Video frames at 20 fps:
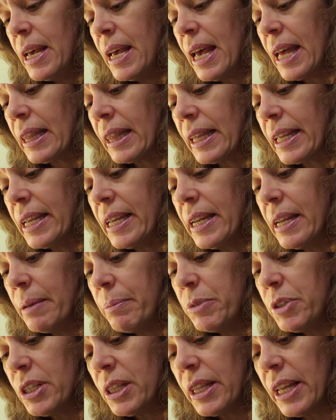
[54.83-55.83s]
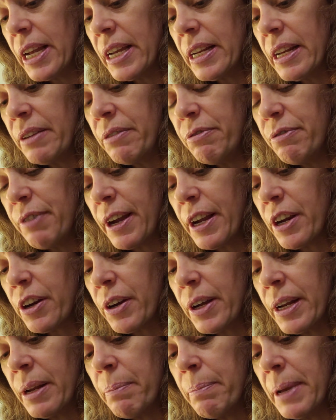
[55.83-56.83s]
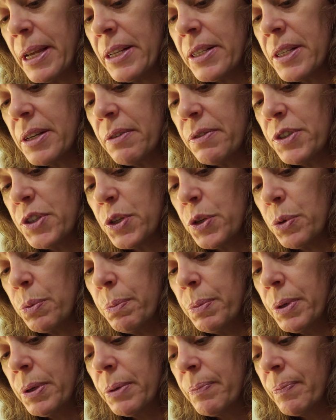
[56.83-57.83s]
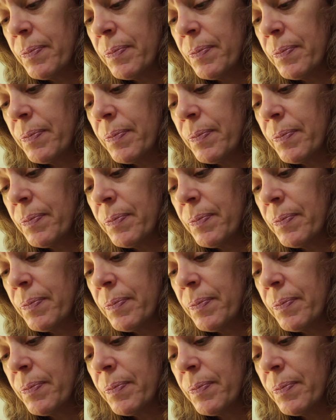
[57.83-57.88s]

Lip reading: and lead him to light and fire and a basin of soup.